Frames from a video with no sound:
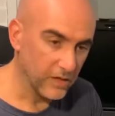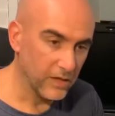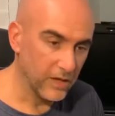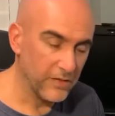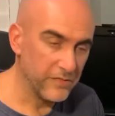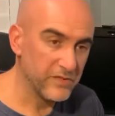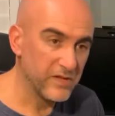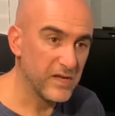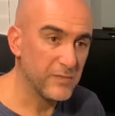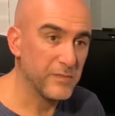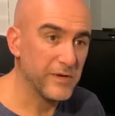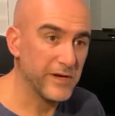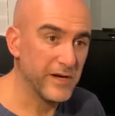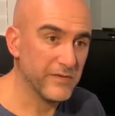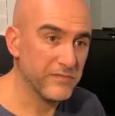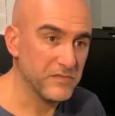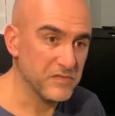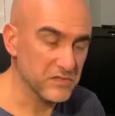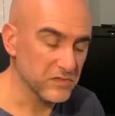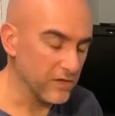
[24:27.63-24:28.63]
I think I might
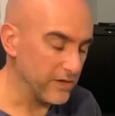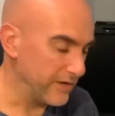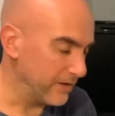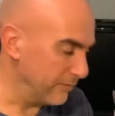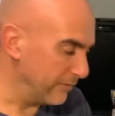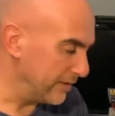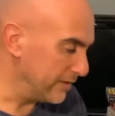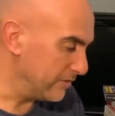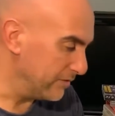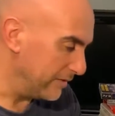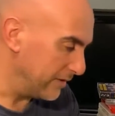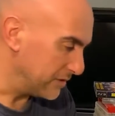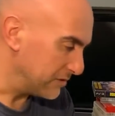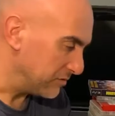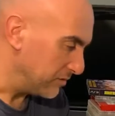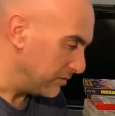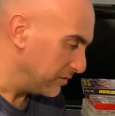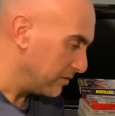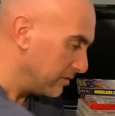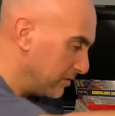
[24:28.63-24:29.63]
have these lying around,
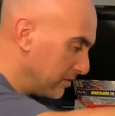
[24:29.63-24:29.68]
actually.